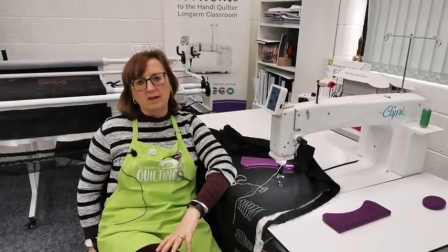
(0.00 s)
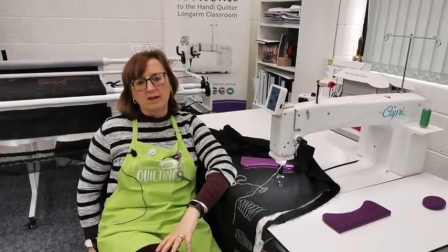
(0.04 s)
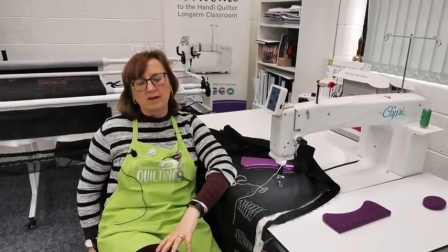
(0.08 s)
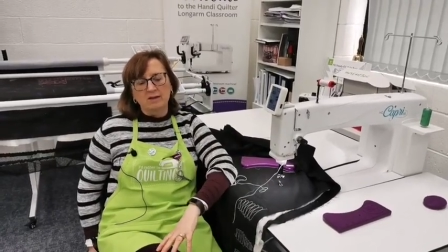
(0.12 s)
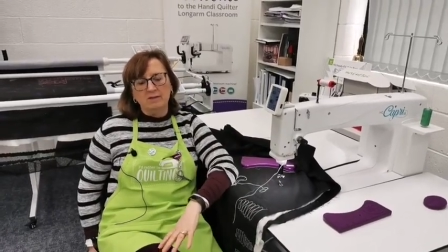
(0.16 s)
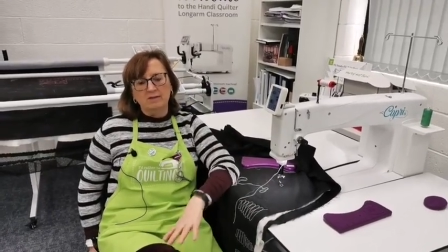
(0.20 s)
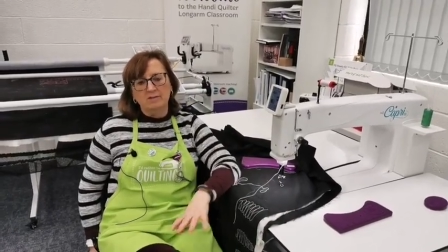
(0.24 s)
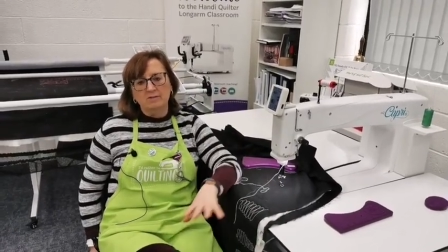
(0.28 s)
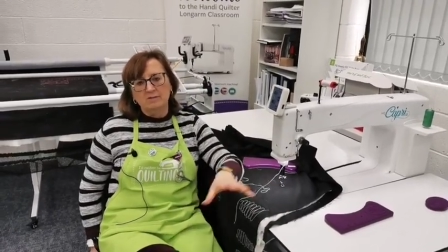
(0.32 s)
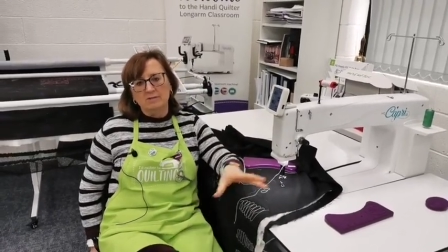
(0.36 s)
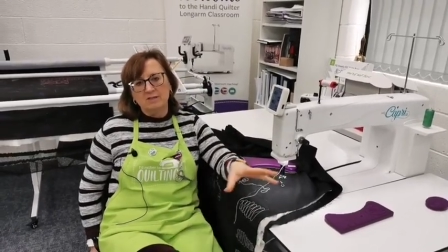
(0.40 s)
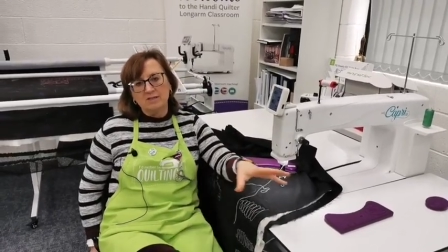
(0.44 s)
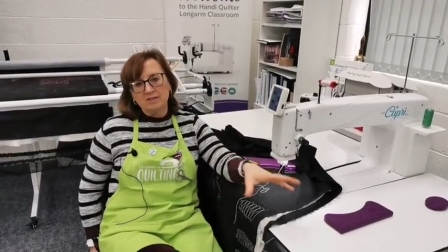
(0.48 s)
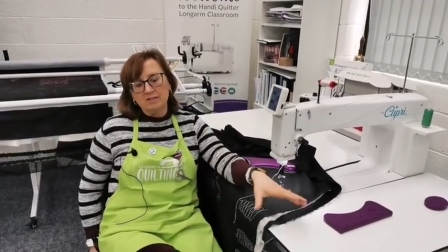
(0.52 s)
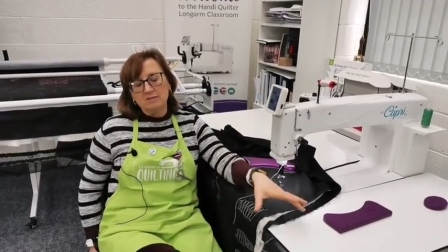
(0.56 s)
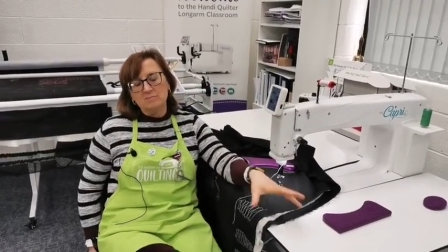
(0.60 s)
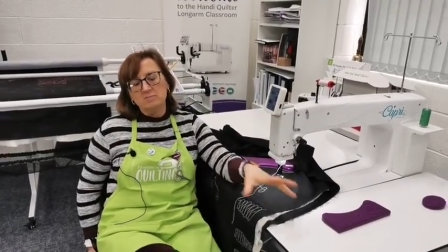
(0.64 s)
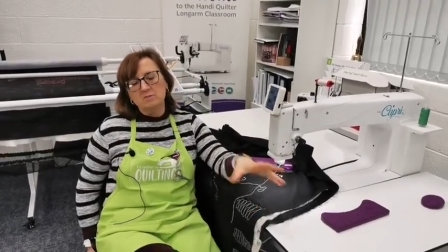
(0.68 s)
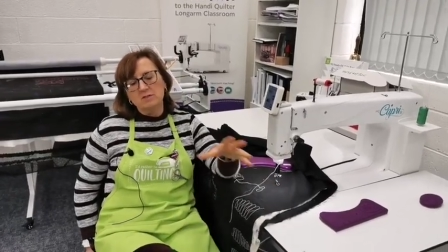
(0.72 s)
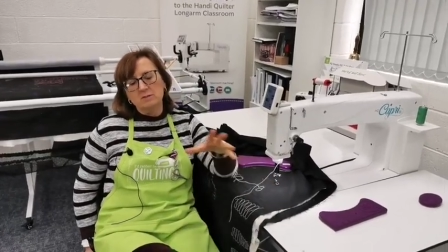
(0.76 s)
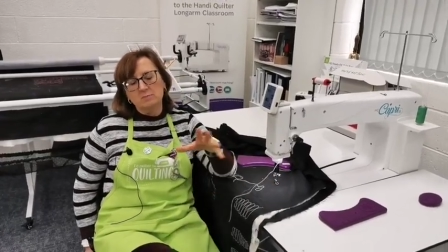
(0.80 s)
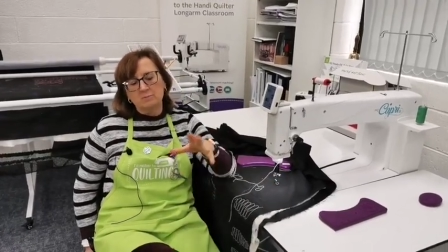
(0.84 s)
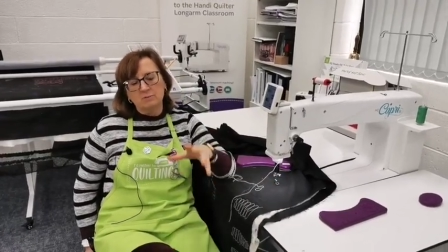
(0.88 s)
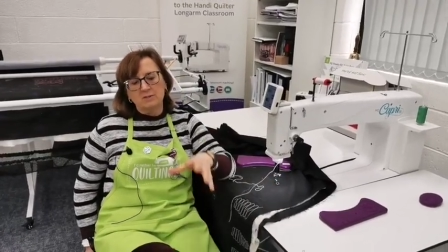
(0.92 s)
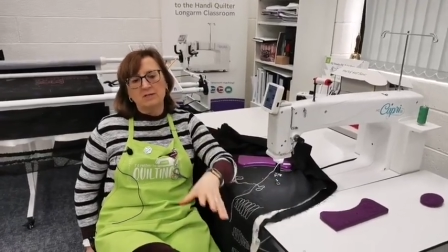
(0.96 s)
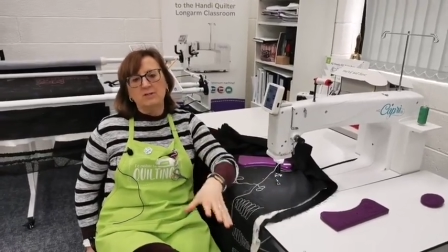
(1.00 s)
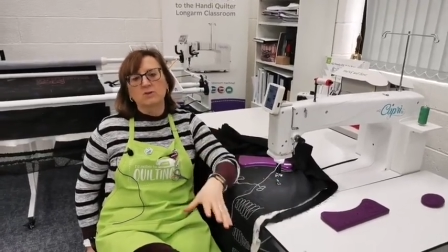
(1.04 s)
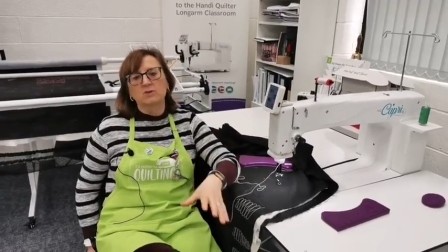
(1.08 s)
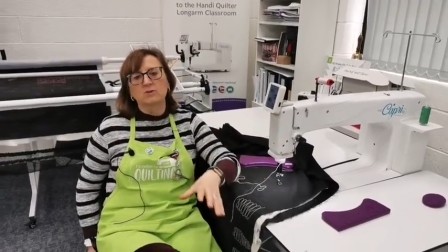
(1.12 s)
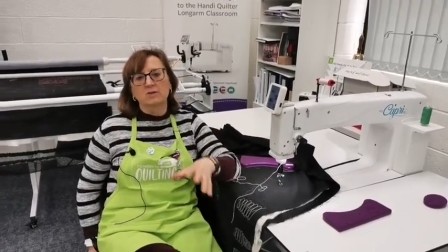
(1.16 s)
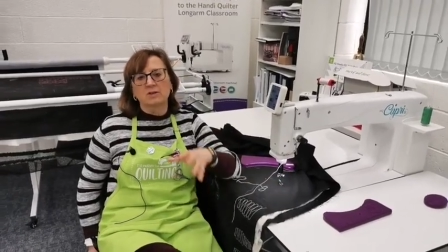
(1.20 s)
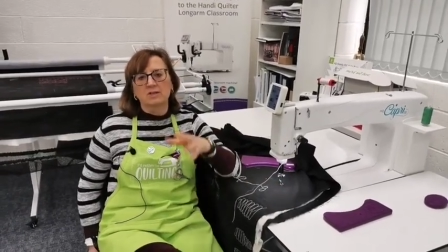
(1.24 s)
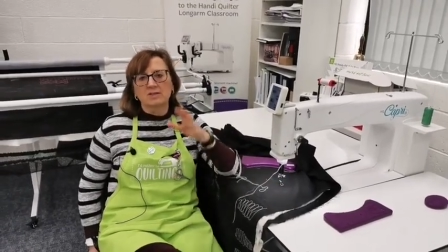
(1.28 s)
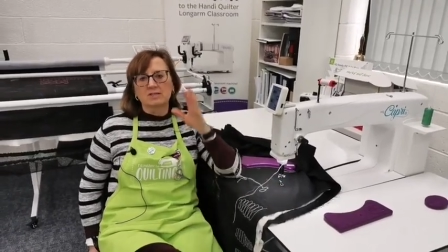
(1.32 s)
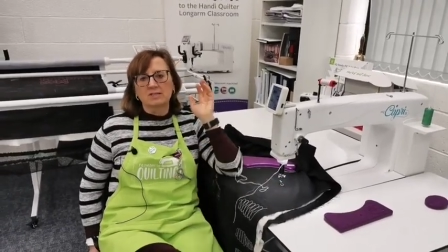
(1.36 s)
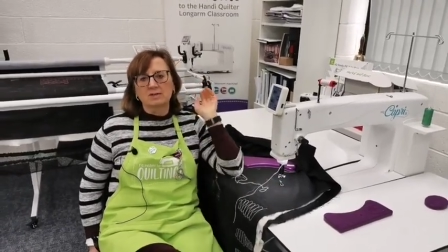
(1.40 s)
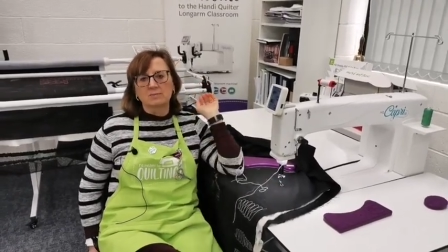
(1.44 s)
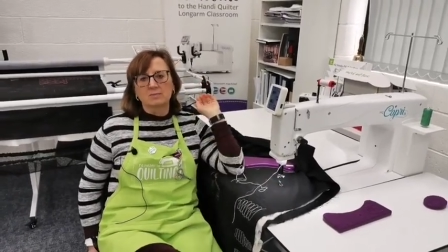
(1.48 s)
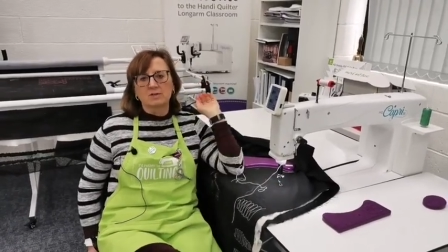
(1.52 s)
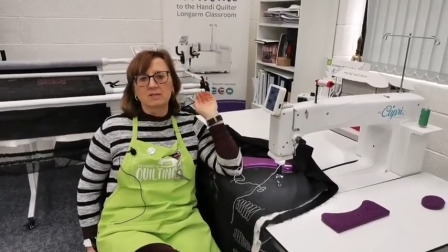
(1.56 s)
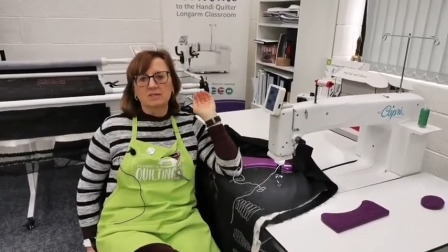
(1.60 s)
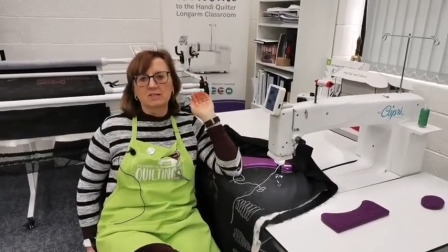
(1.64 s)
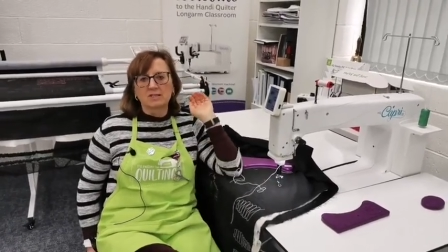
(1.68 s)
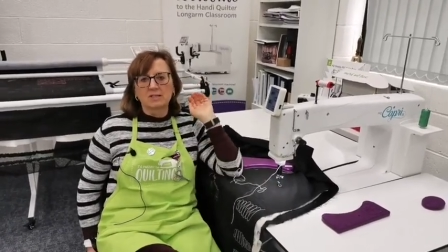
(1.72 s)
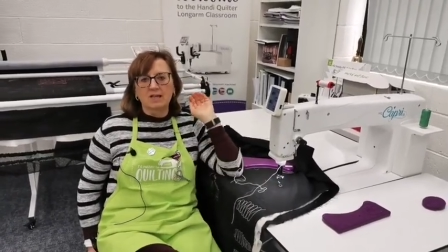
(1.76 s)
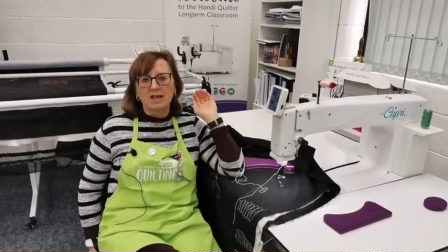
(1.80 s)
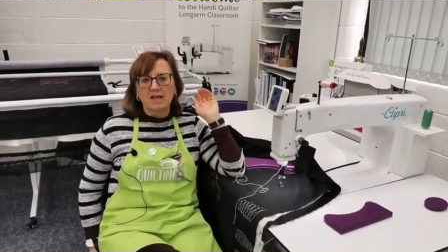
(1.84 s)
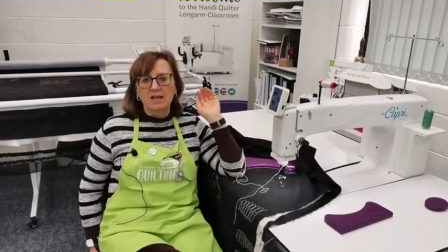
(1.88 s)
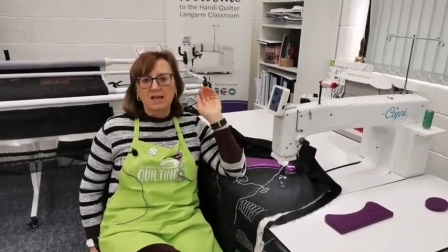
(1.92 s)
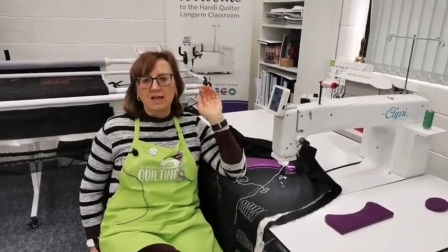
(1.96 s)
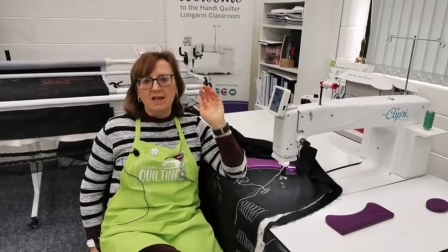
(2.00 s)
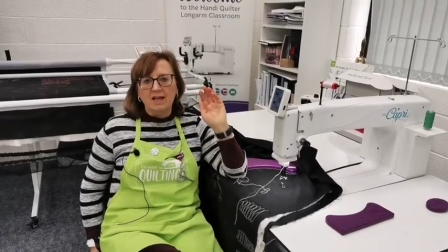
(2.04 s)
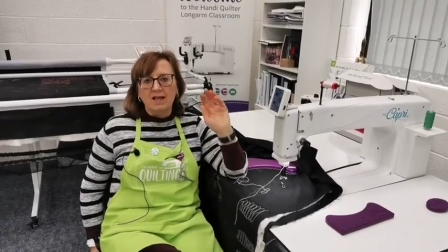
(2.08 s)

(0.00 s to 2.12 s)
our customers, potential customers,